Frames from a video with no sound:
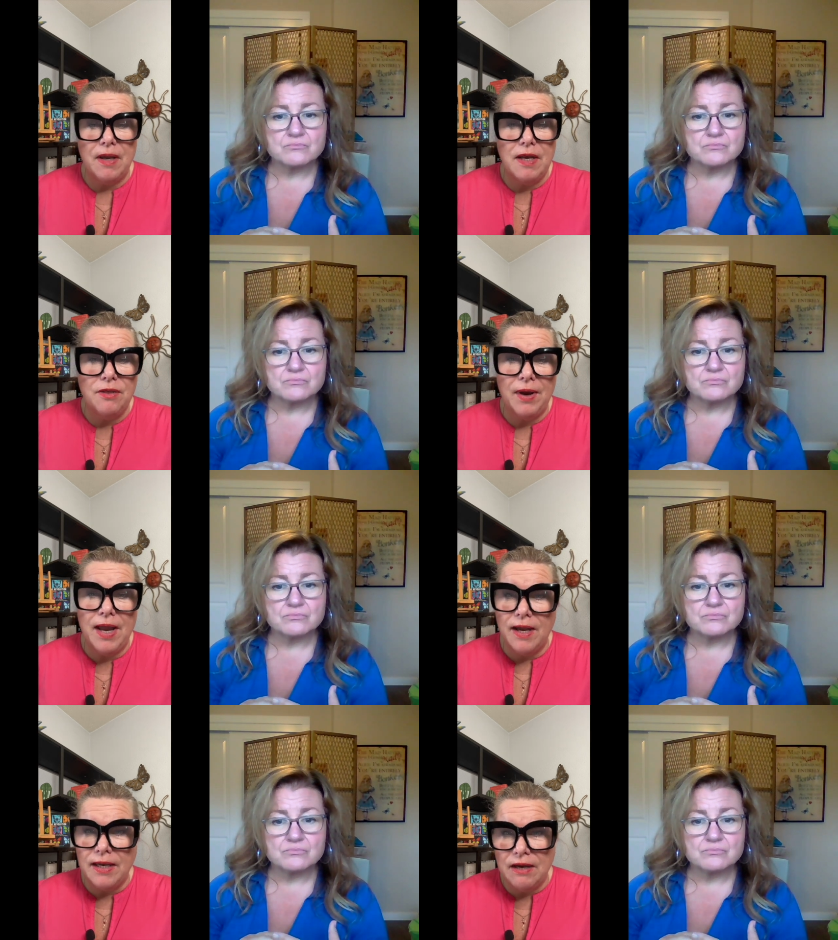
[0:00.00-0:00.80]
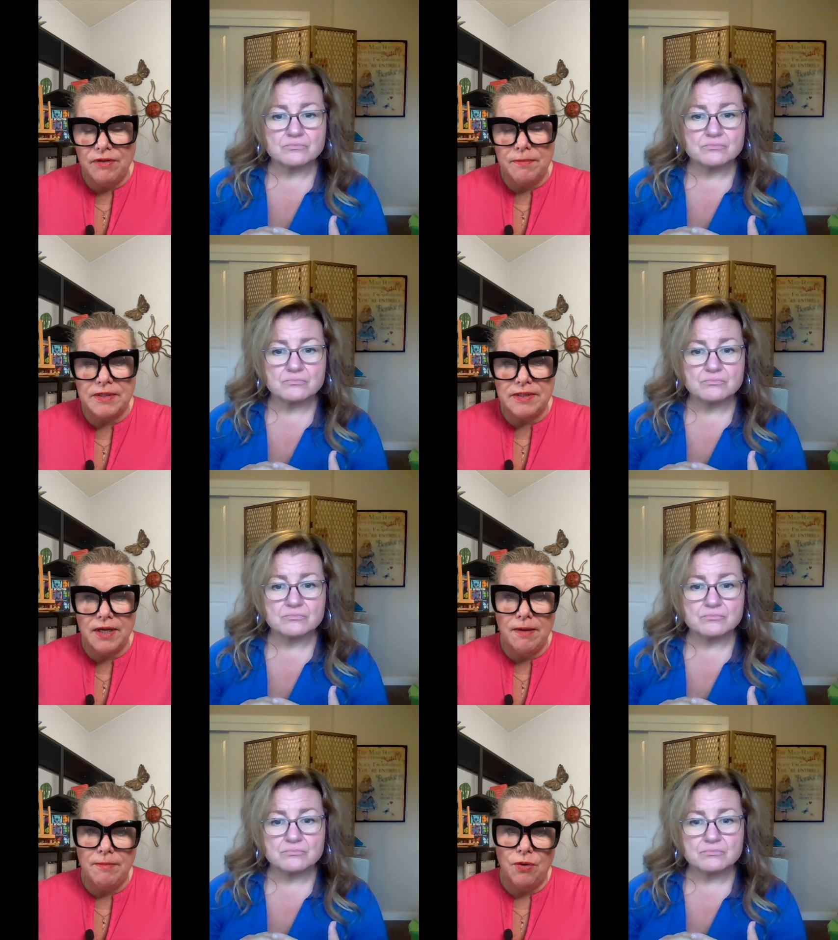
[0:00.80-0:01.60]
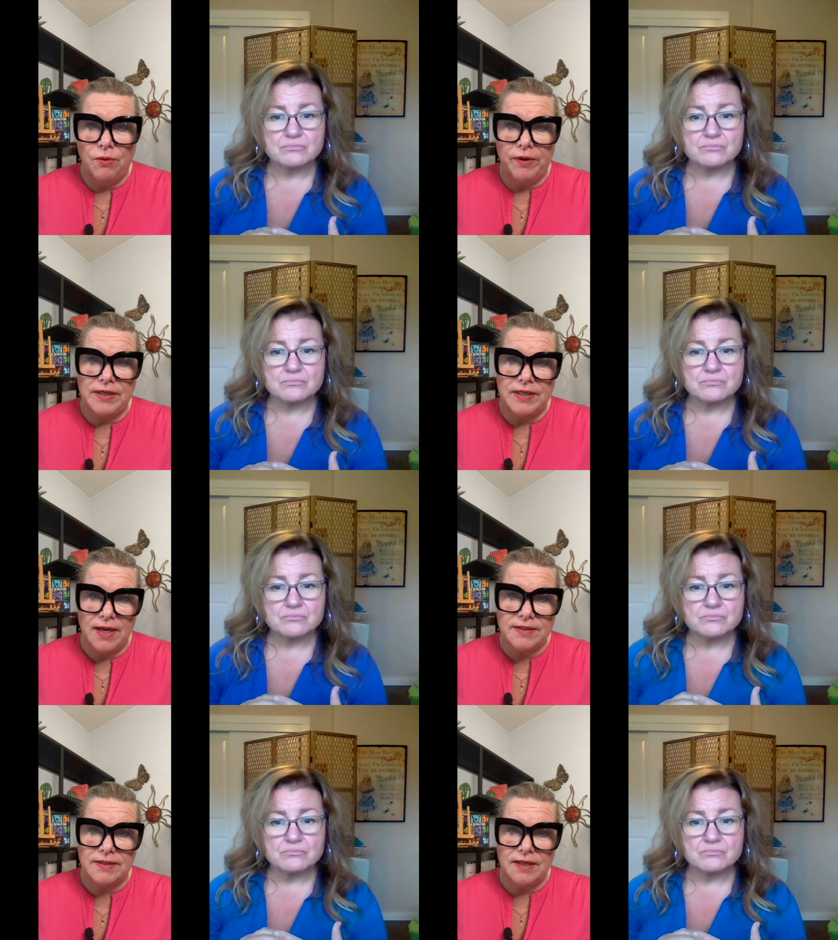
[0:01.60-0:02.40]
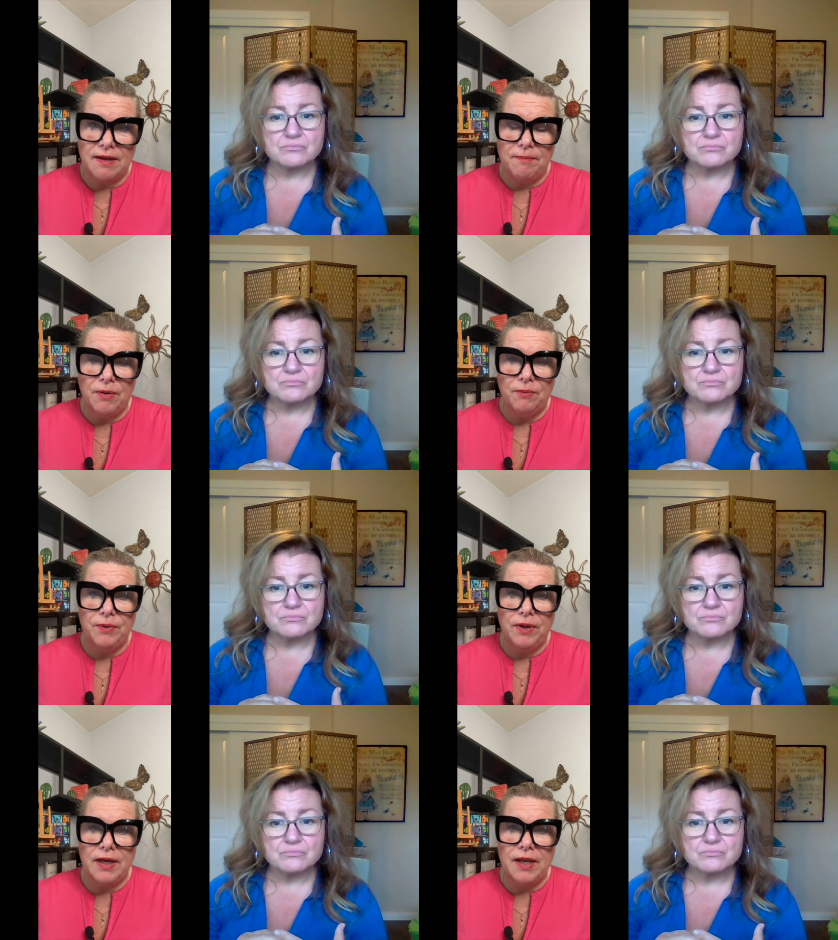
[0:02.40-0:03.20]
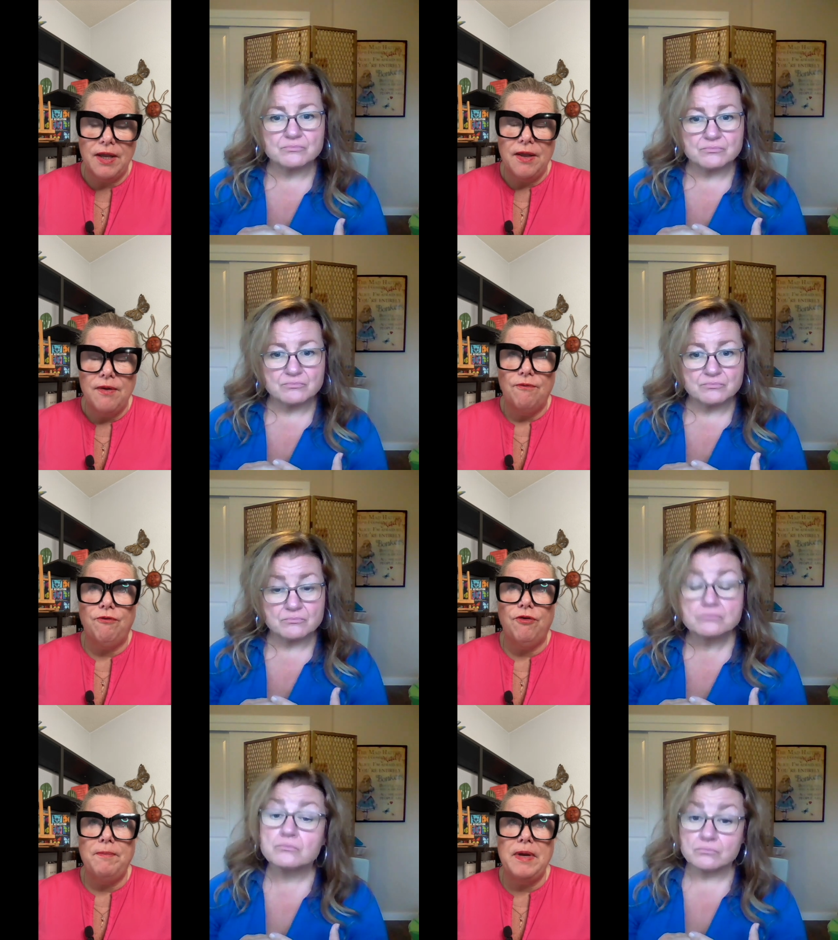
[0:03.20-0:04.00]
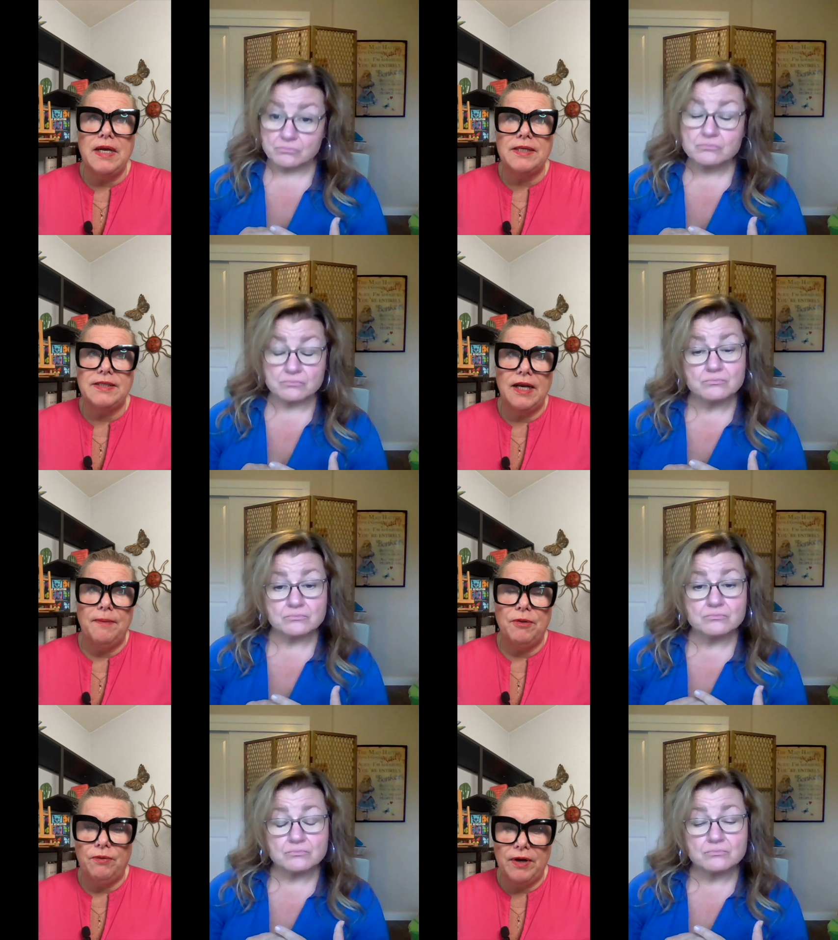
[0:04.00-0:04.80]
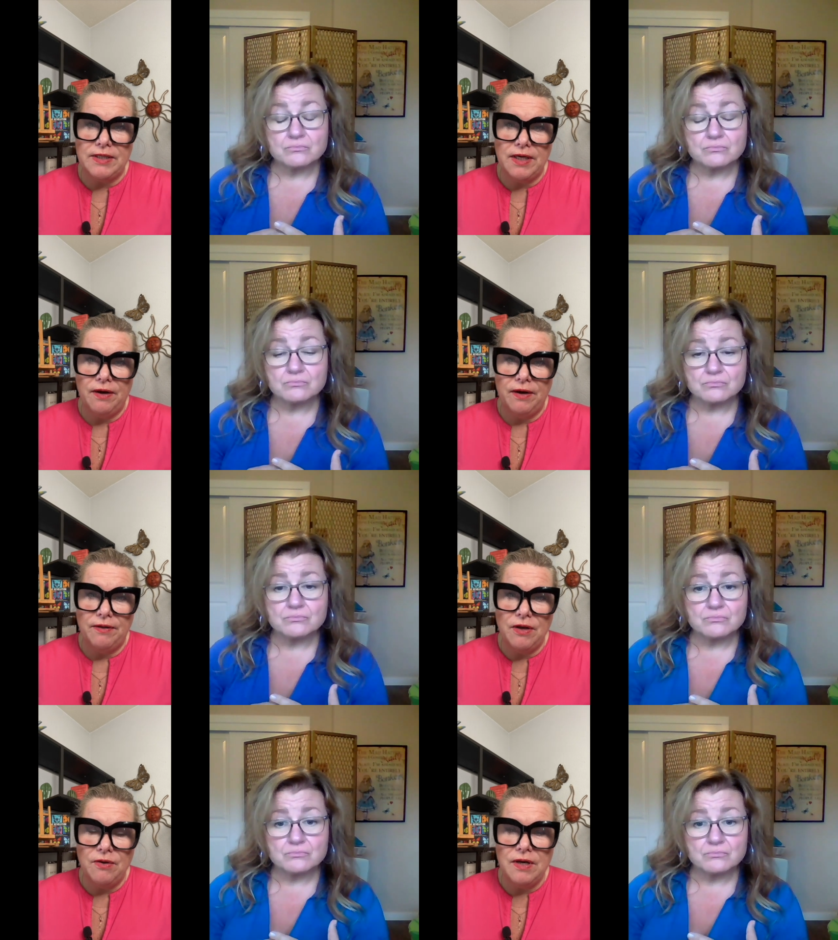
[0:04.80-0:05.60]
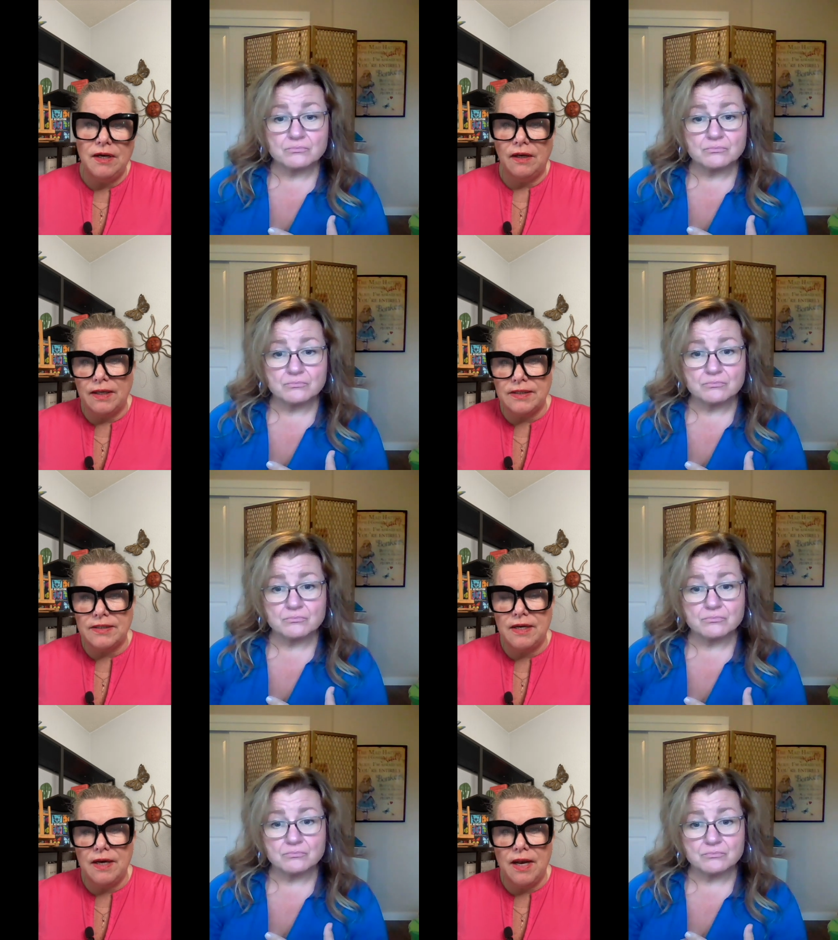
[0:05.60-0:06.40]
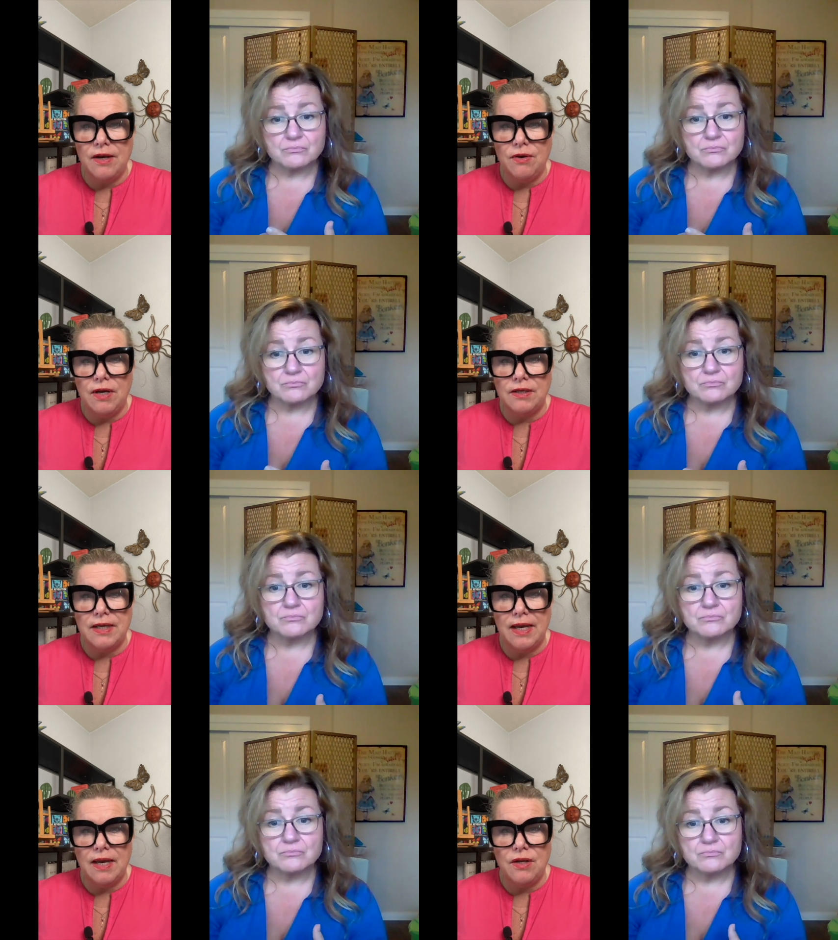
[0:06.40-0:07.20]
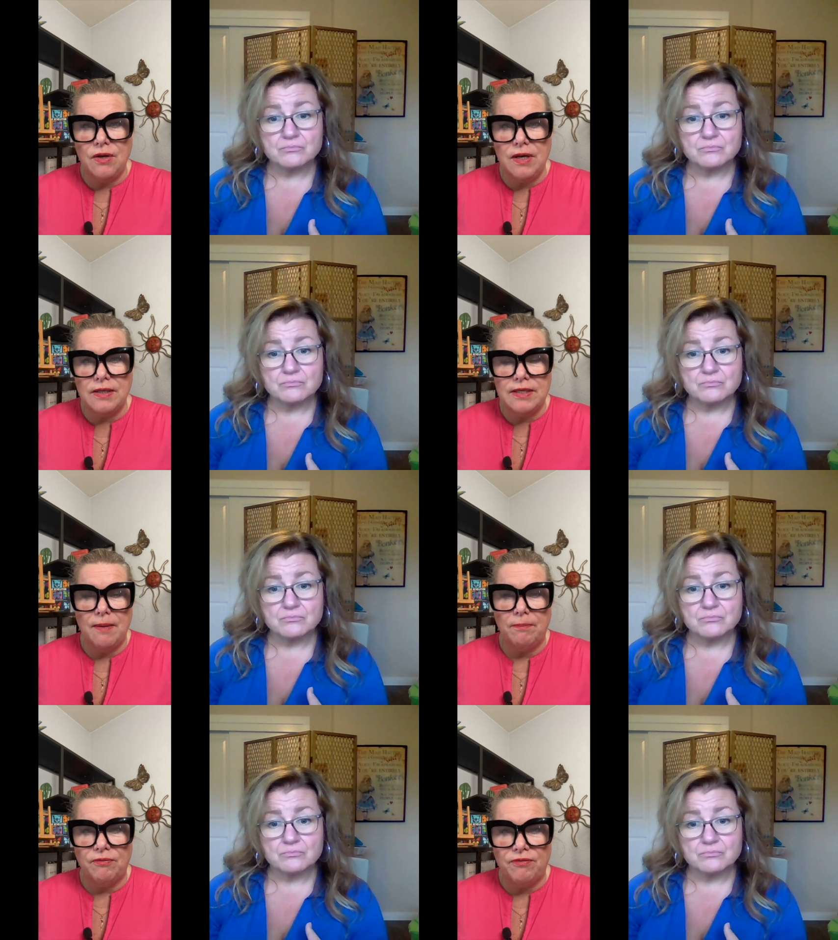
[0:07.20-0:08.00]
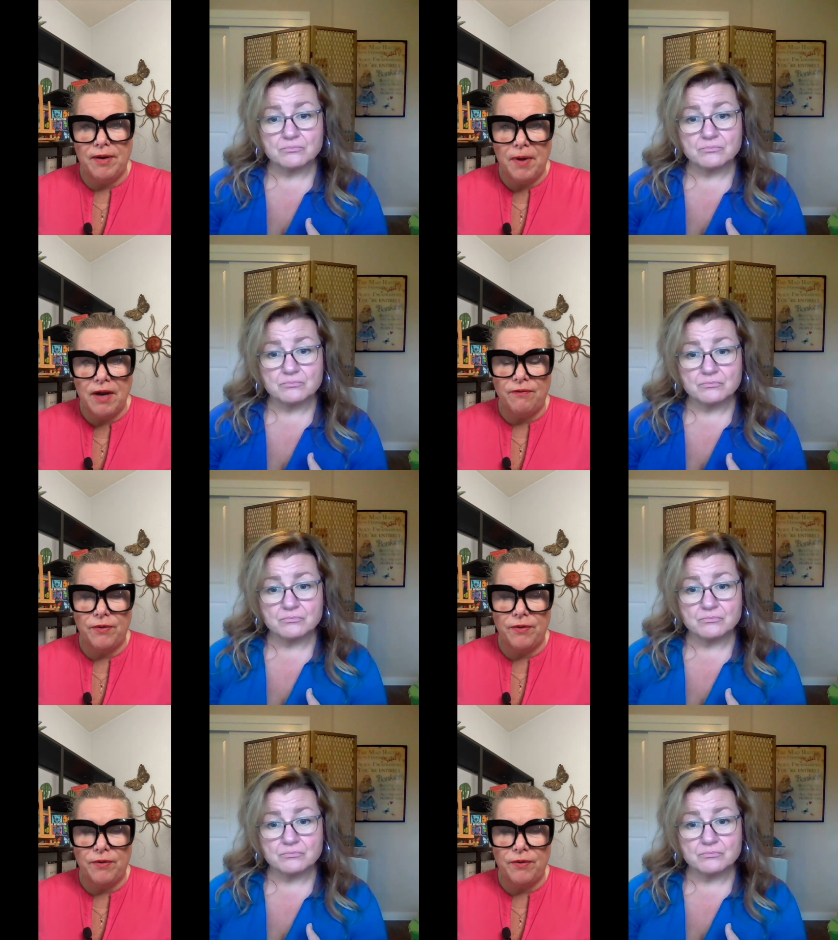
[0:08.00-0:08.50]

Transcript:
Speaker 1: either a I give them assignment or I test them. But really, for me to set up the criteria that you need to listen and you need to you need to amplify my